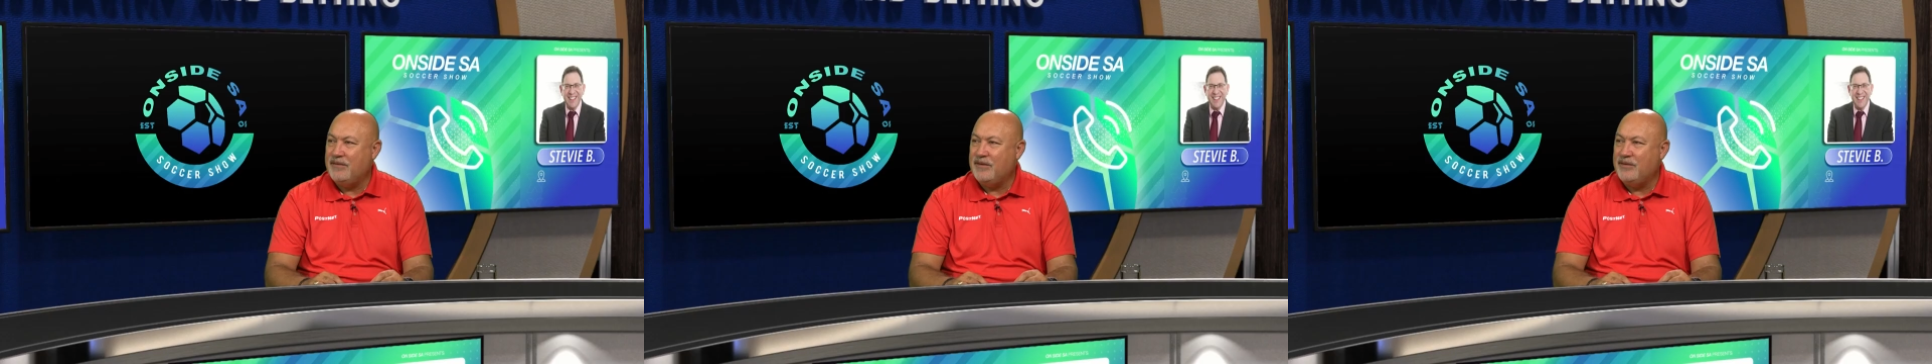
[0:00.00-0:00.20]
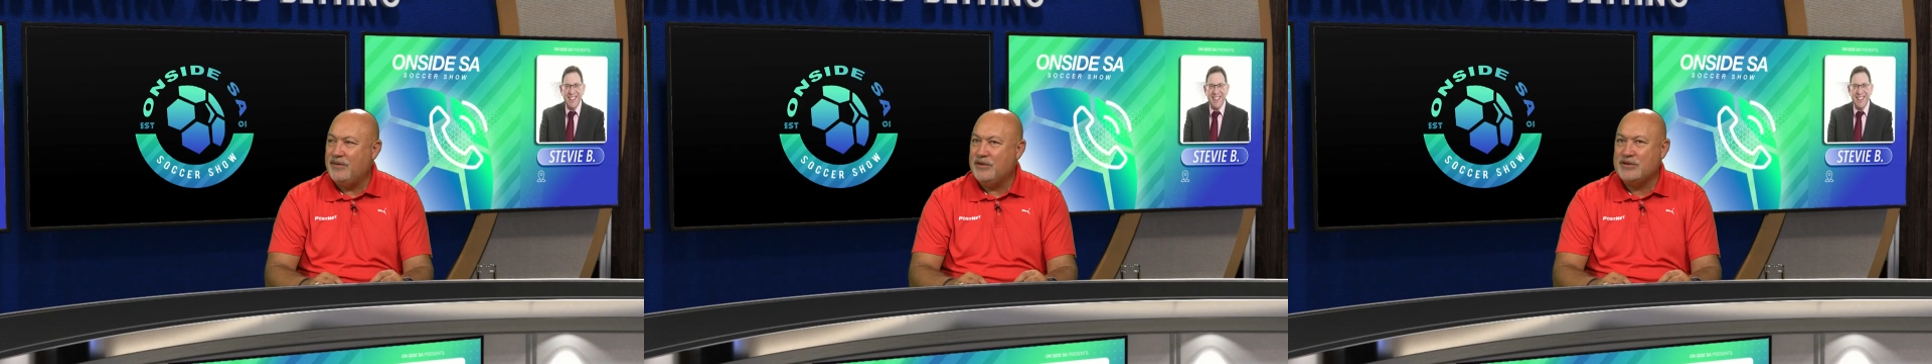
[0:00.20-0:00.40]
in
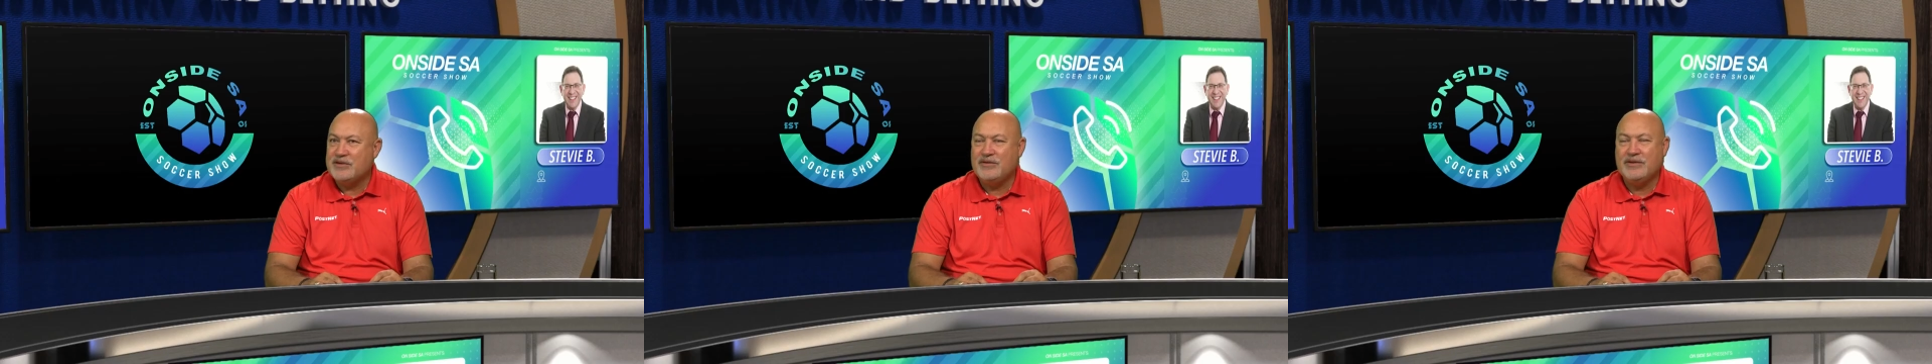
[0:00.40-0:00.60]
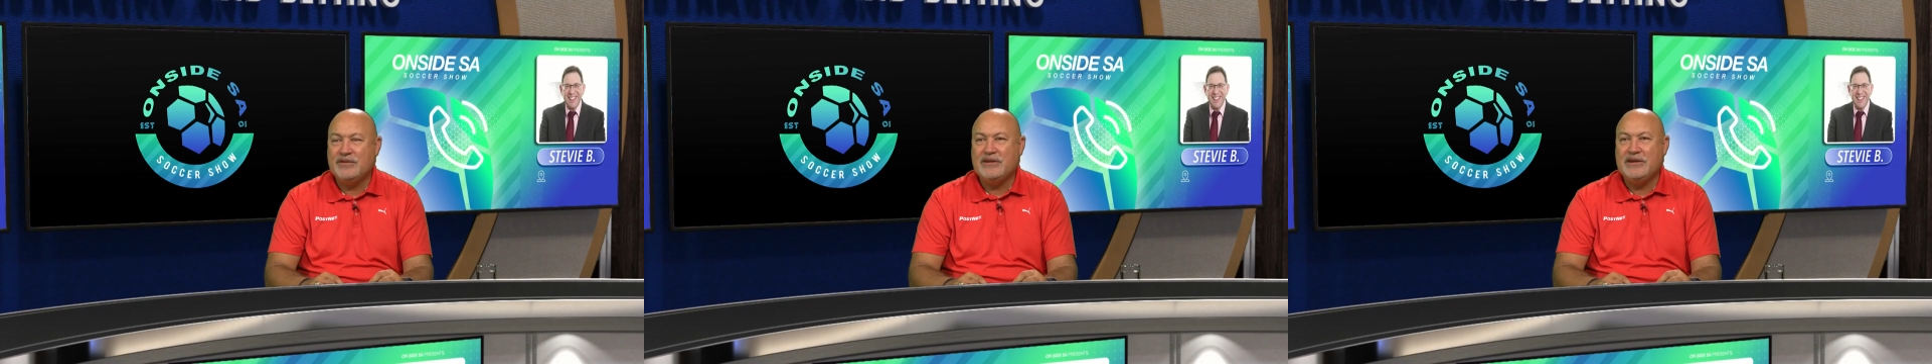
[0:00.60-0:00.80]
the first
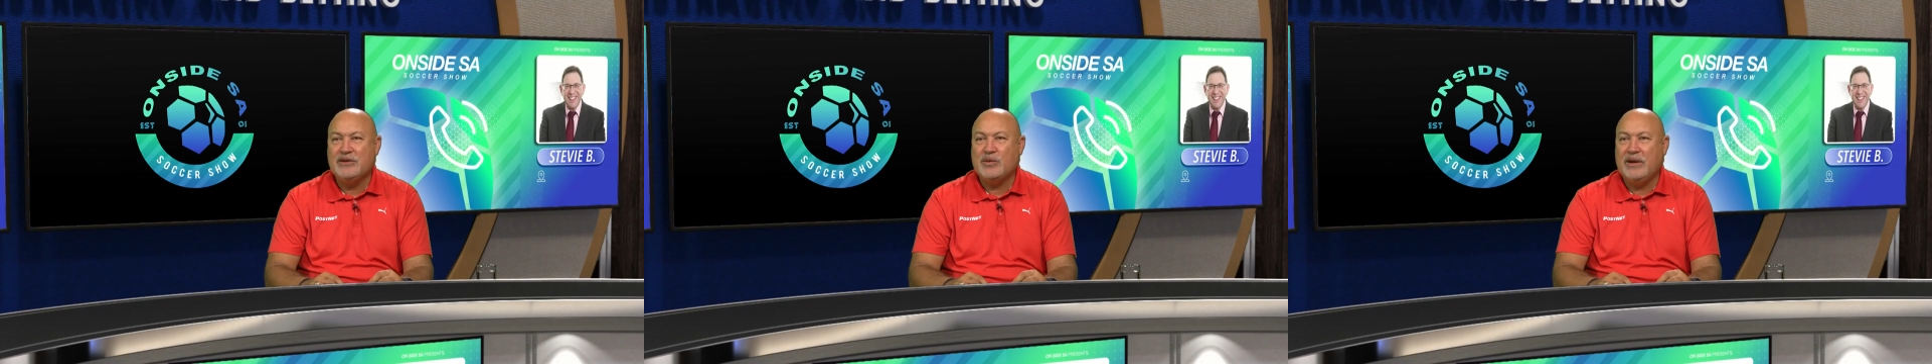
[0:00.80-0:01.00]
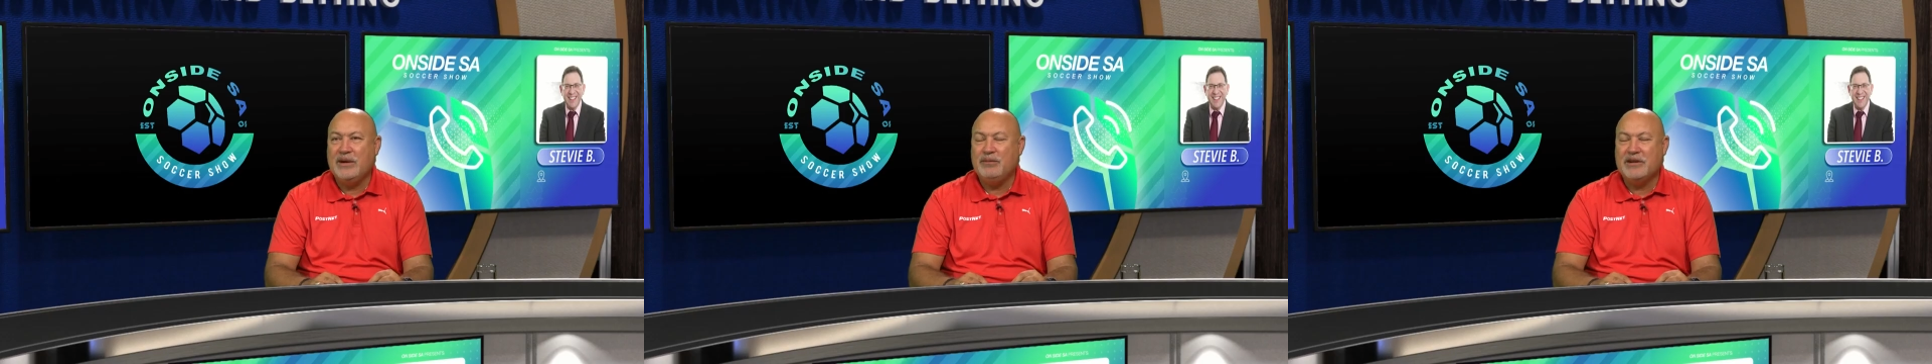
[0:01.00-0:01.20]
fifteen,
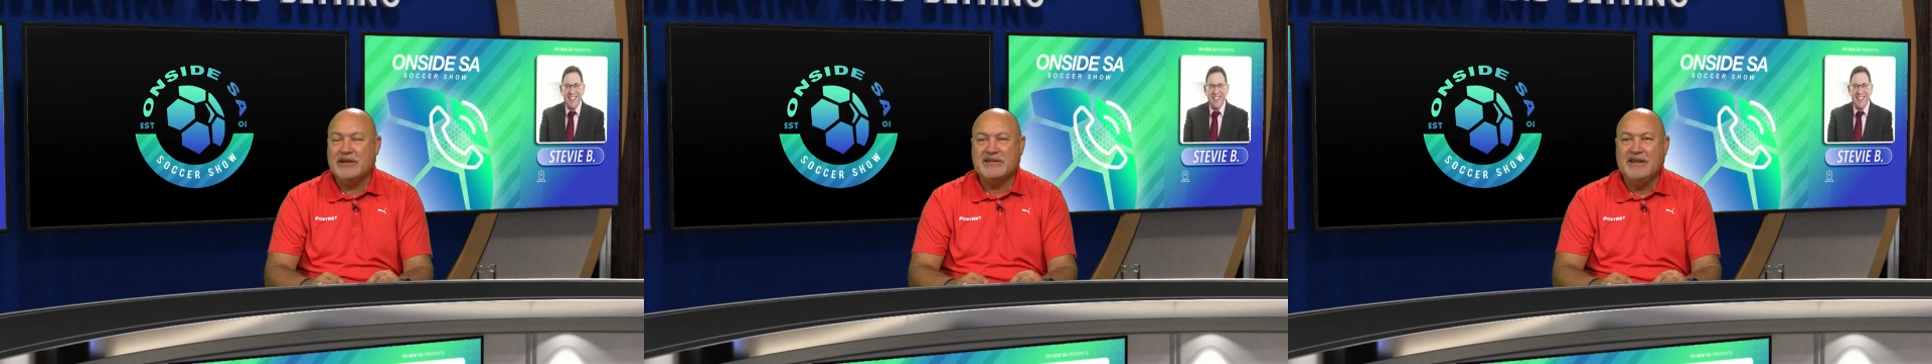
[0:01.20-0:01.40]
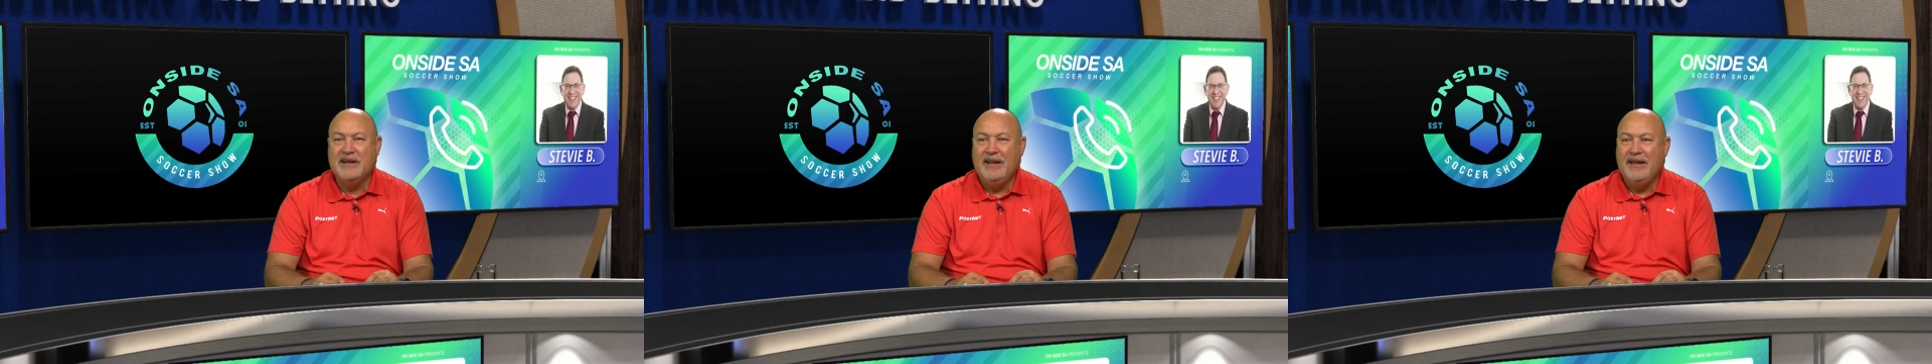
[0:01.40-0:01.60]
twenty minutes.